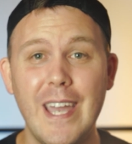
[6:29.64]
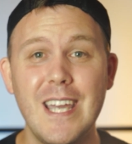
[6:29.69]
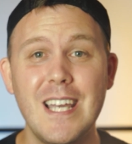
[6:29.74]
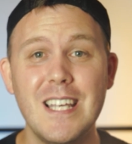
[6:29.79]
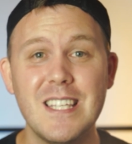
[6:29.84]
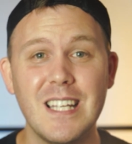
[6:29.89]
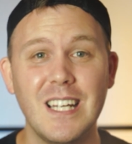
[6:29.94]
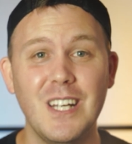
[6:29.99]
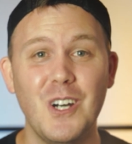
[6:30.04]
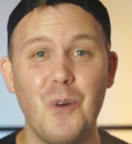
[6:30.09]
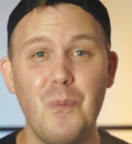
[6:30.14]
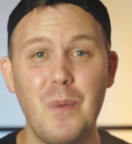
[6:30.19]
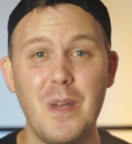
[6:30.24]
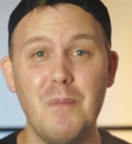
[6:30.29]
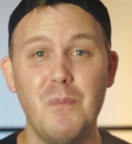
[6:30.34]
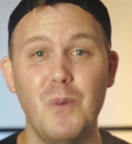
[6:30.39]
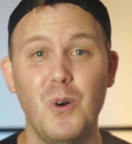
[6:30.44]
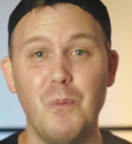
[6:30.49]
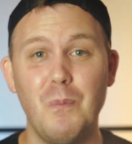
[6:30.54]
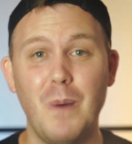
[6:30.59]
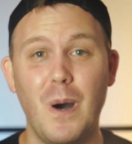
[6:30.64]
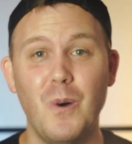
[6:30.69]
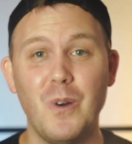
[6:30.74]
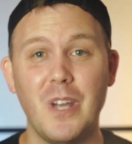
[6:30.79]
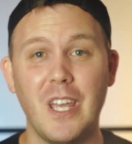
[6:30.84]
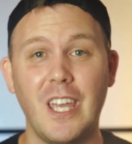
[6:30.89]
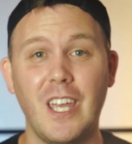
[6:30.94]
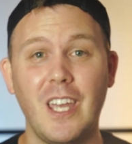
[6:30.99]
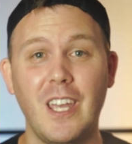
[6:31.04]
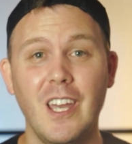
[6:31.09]
is a little bit more
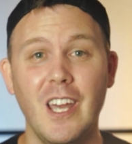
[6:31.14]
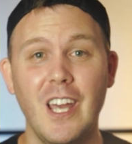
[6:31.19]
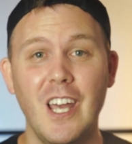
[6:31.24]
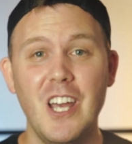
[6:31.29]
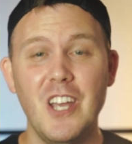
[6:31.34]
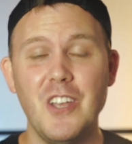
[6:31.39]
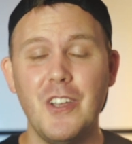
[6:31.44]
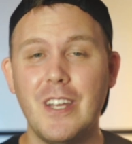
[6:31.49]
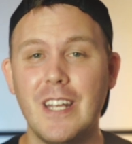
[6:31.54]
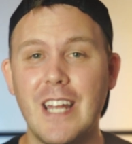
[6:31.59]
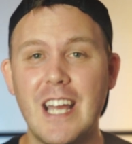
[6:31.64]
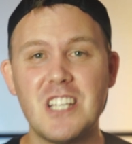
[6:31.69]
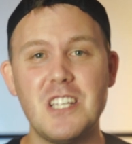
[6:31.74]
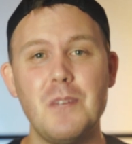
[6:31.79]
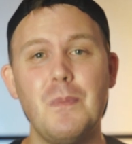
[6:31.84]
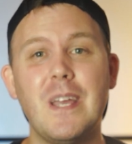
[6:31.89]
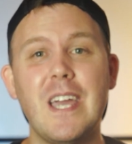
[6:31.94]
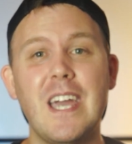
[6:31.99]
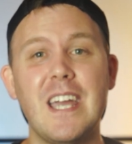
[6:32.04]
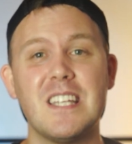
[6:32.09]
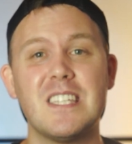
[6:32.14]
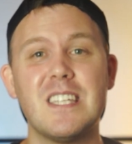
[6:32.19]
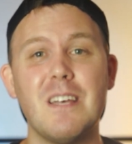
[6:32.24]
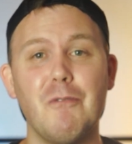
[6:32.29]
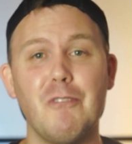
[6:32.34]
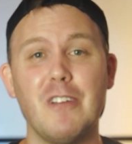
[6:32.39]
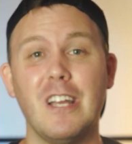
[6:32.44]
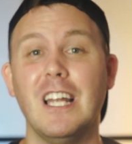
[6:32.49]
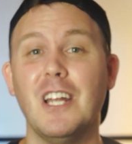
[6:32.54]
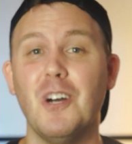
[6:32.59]
bulky, you could actually be getting
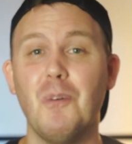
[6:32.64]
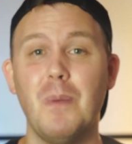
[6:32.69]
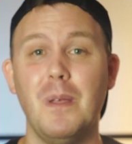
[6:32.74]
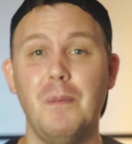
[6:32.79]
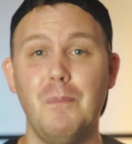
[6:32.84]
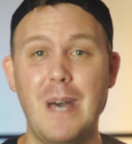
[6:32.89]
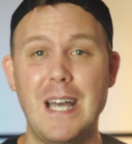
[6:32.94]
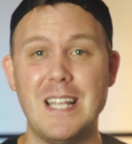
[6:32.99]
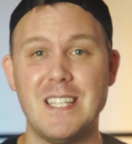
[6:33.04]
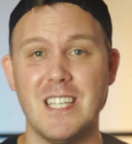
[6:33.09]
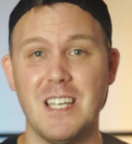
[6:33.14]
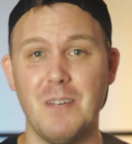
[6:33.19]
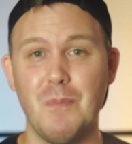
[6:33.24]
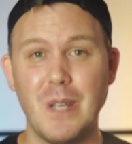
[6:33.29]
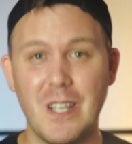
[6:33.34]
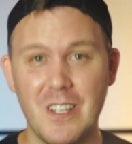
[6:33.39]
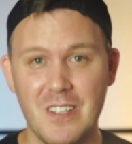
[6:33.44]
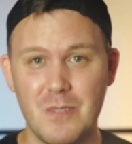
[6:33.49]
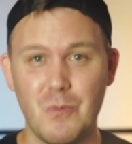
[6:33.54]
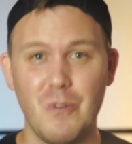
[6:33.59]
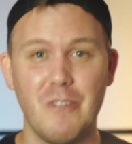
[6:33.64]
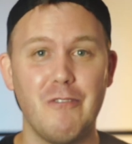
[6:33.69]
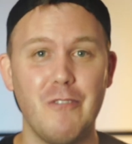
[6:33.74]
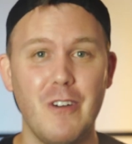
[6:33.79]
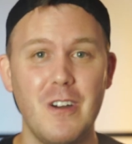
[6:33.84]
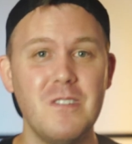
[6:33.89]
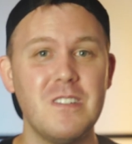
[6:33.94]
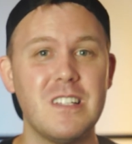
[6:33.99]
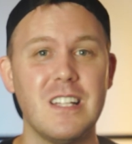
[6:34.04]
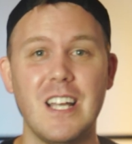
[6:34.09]
something a little bit better, because with
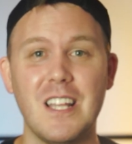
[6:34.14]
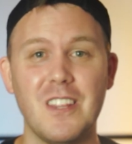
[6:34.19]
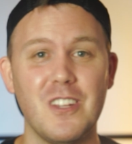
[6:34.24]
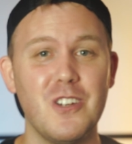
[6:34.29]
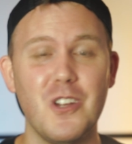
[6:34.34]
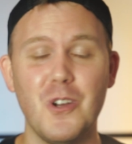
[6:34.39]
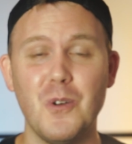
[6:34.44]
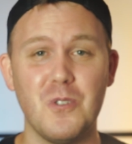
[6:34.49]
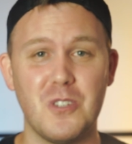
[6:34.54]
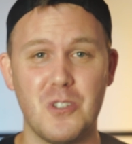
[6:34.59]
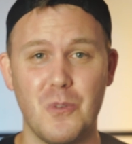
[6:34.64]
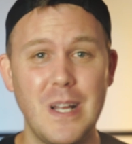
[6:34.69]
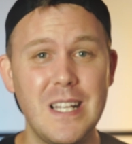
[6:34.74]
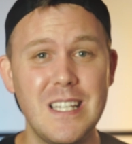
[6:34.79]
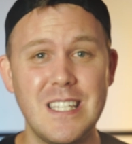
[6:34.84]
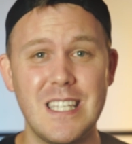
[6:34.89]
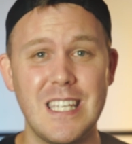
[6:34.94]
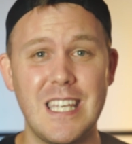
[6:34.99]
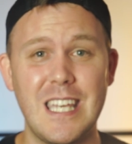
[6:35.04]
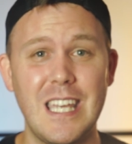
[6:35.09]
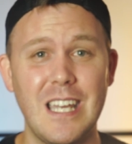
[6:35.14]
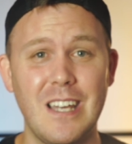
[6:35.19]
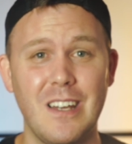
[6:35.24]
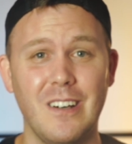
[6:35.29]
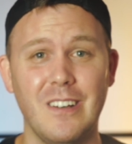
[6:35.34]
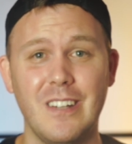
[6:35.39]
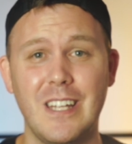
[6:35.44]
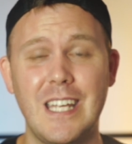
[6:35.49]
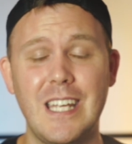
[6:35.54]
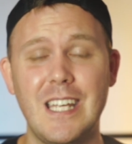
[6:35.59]
phones like the Note 20
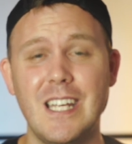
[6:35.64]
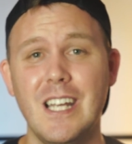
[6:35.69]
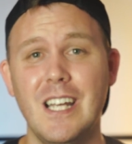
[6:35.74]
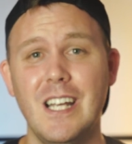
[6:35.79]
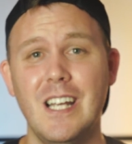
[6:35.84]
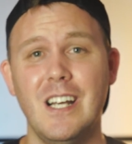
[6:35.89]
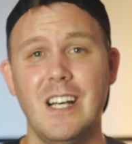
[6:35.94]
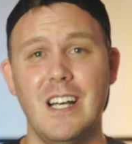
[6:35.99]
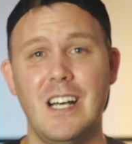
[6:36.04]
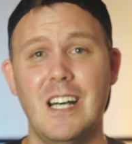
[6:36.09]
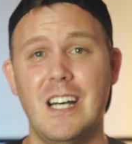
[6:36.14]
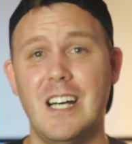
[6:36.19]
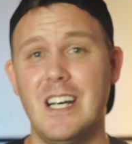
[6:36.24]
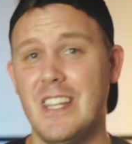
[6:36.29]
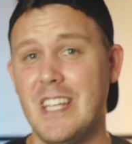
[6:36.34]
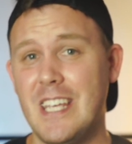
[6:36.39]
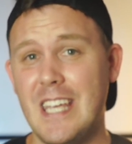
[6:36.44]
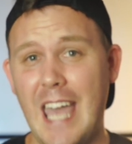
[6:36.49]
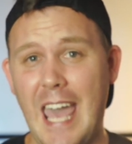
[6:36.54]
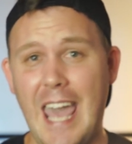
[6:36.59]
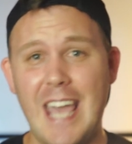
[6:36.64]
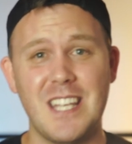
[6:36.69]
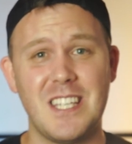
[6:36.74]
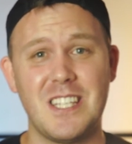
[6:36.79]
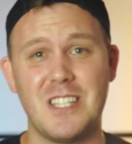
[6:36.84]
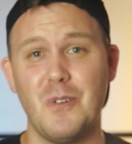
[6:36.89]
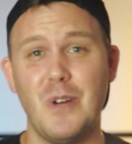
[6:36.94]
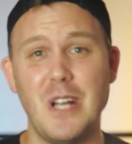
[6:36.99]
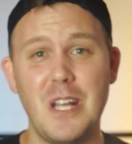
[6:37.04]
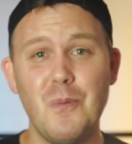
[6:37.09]
or the
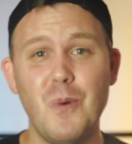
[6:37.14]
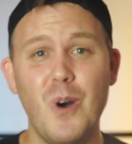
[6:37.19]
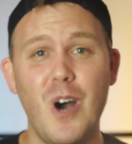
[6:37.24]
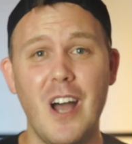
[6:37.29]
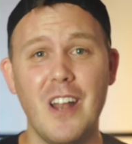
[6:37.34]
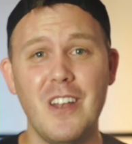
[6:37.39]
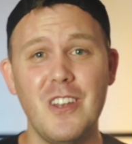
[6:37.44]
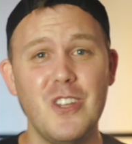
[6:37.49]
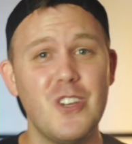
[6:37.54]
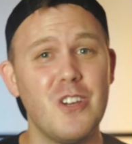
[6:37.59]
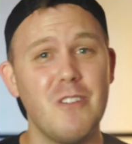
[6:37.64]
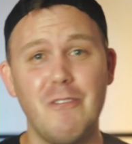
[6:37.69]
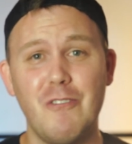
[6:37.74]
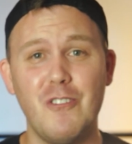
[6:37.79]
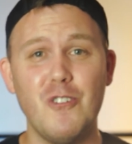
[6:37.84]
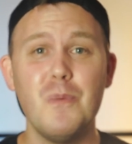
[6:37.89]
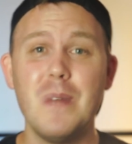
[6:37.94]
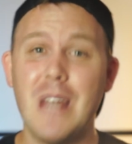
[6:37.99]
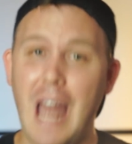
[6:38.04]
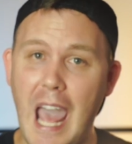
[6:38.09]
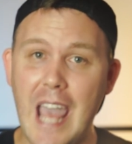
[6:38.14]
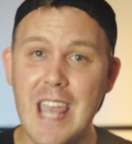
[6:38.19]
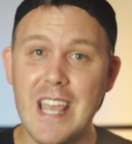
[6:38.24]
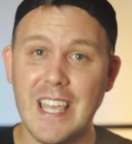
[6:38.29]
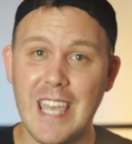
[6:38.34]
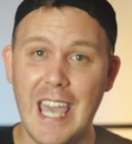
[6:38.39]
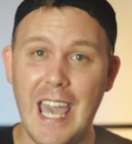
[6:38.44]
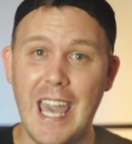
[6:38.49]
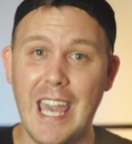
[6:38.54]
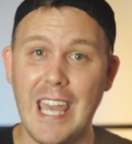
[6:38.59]
S21, you can film in
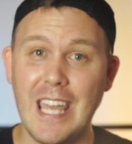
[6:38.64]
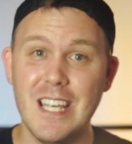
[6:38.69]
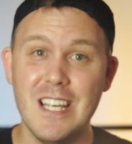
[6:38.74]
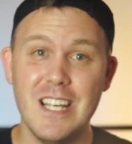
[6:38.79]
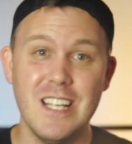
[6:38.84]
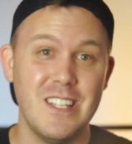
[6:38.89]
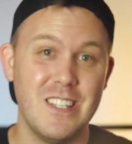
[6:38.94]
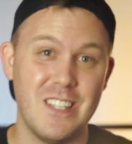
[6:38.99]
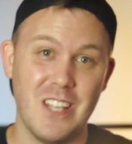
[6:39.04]
8K.